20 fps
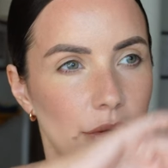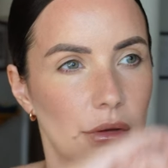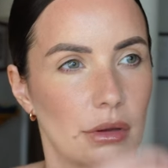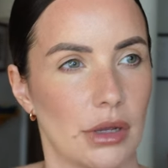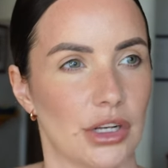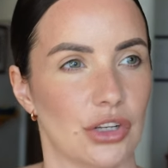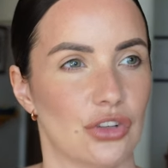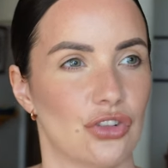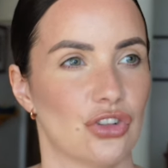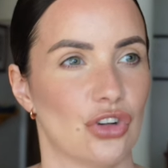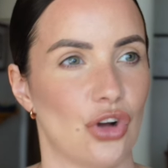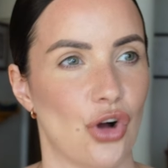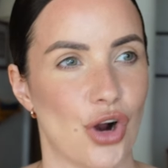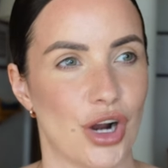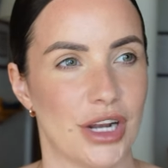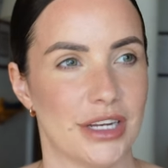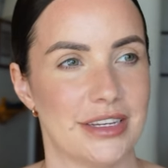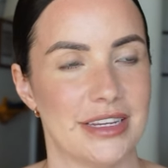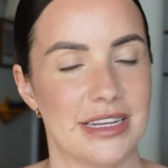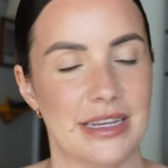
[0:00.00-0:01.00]
Kind of
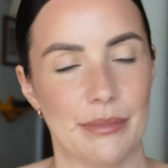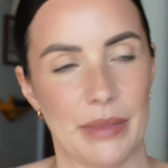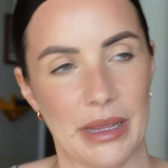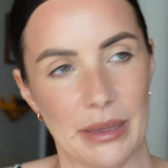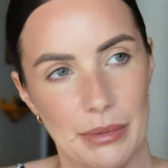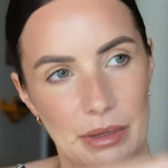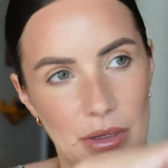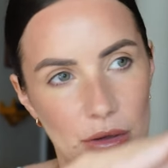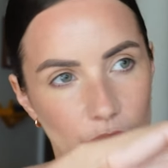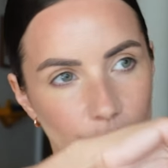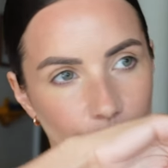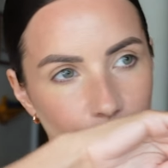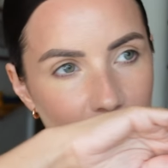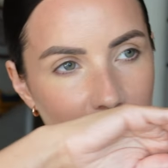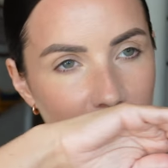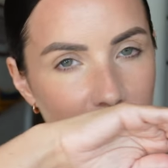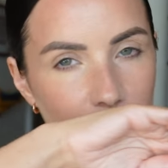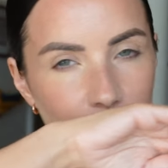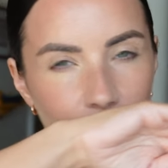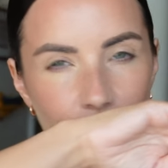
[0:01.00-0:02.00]
chocolatey, maybe
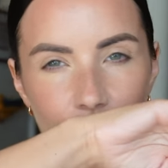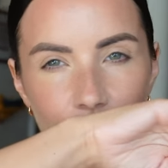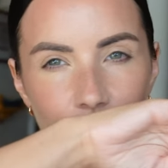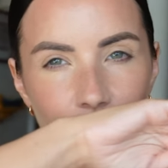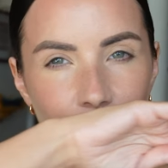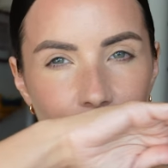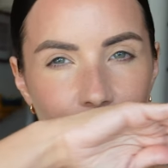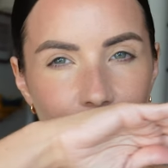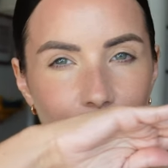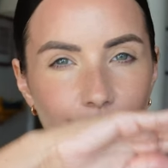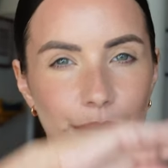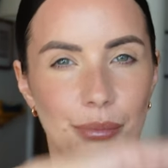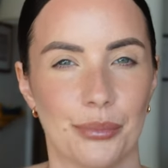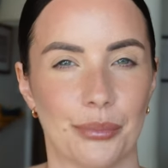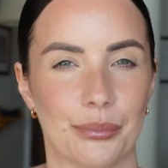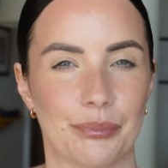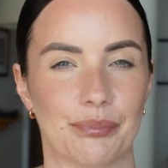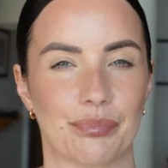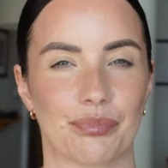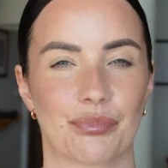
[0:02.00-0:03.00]
coffee.
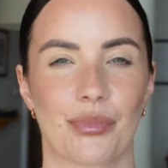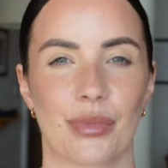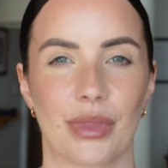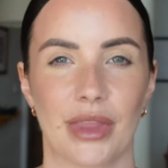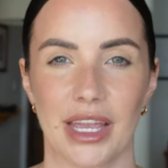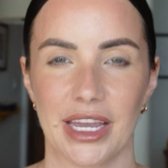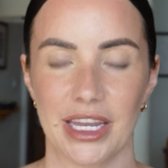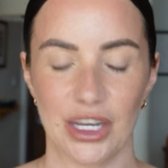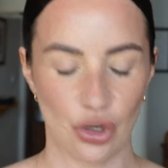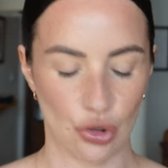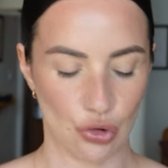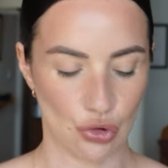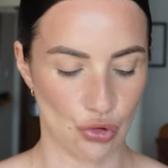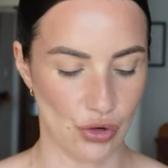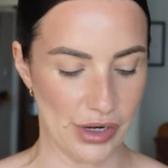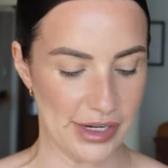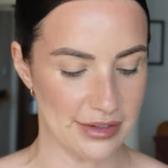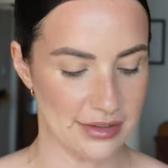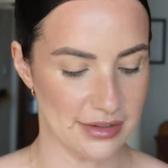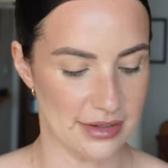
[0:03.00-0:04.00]

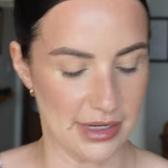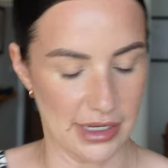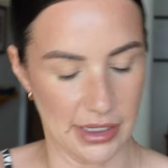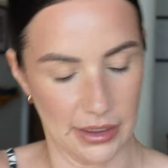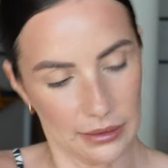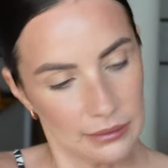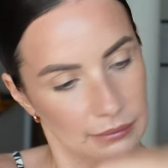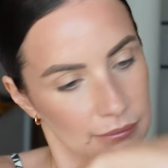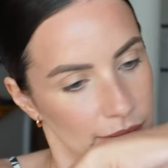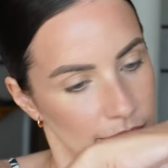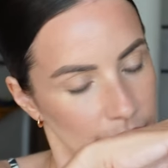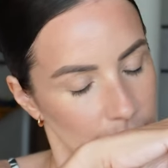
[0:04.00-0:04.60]
Interesting.